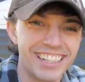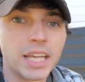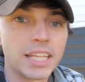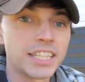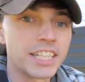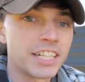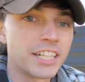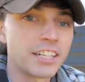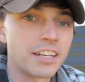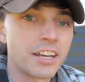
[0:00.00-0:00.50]

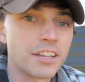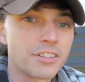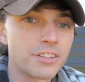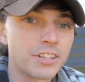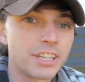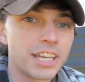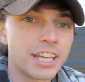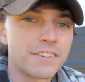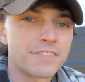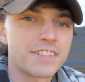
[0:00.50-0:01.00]
And then another
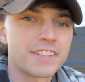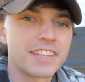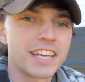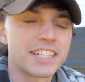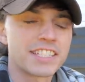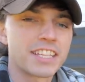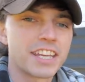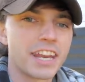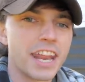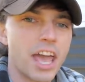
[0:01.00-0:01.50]
gift
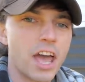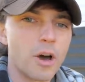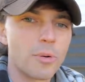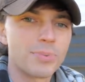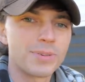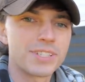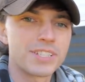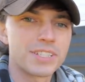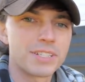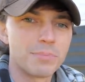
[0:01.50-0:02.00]
that's gonna
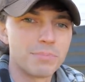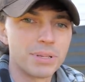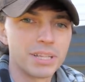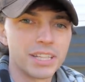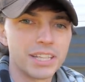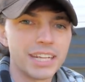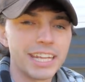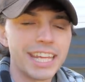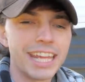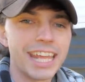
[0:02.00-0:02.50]
help with
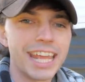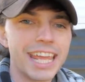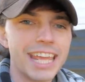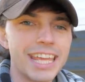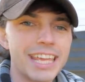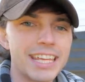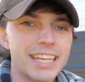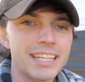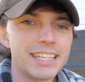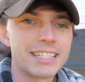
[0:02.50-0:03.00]
stability
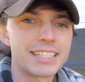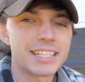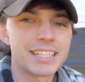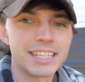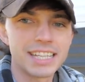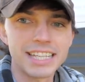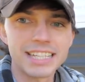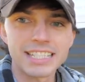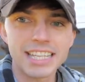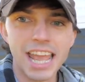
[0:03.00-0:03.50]
is
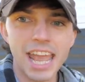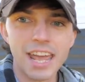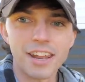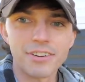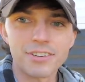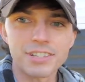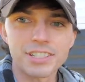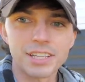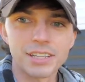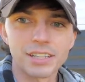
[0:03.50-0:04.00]
these
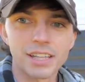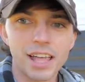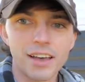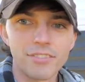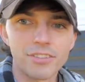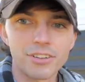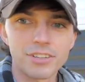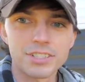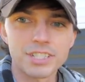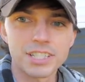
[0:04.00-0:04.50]
Anderson
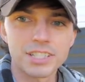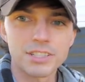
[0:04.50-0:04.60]
levelers.